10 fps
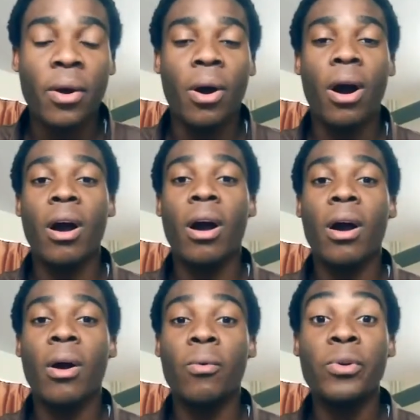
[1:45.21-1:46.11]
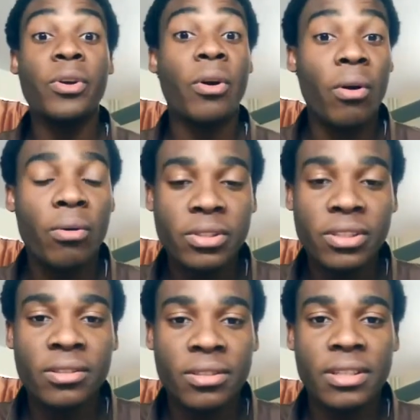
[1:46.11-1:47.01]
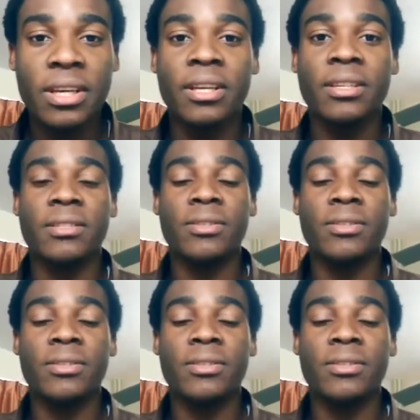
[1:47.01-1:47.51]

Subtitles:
who your audience is.